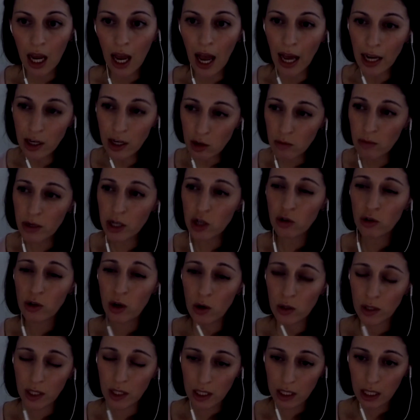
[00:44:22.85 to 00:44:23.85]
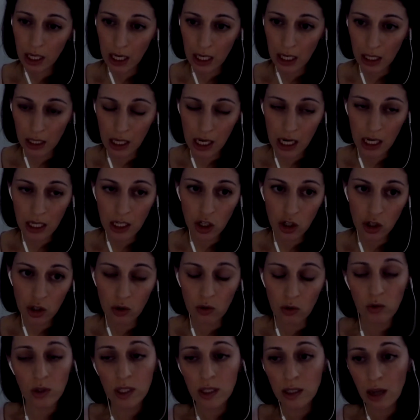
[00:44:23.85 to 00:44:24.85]
endometriosis can lead to
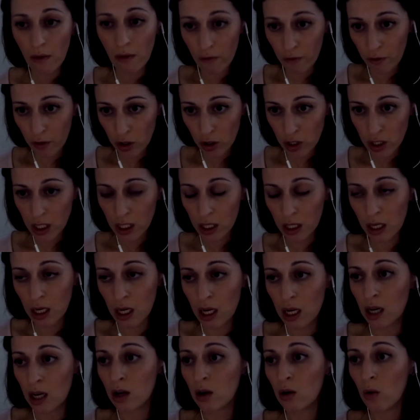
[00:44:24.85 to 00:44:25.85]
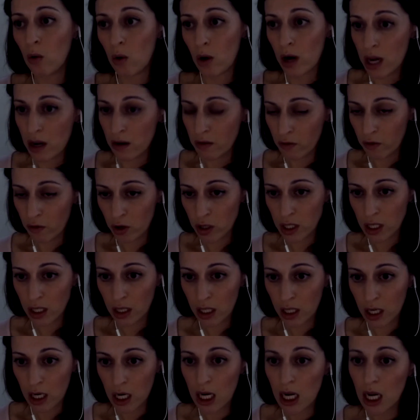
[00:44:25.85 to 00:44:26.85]
subfertility or
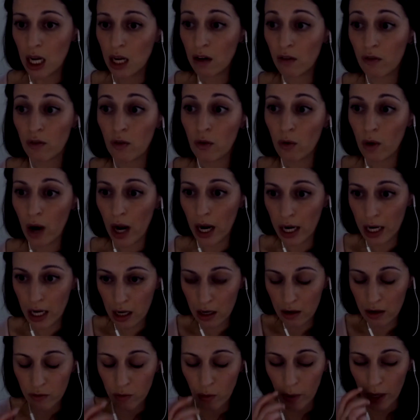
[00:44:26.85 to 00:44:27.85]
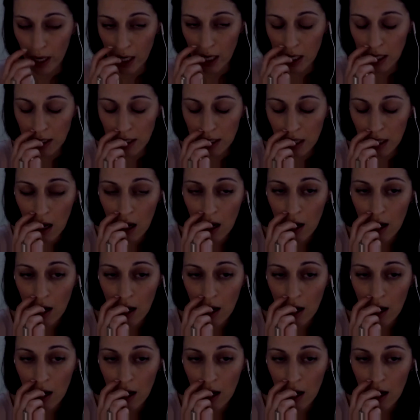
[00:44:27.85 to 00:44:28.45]
infertility in a variety of ways.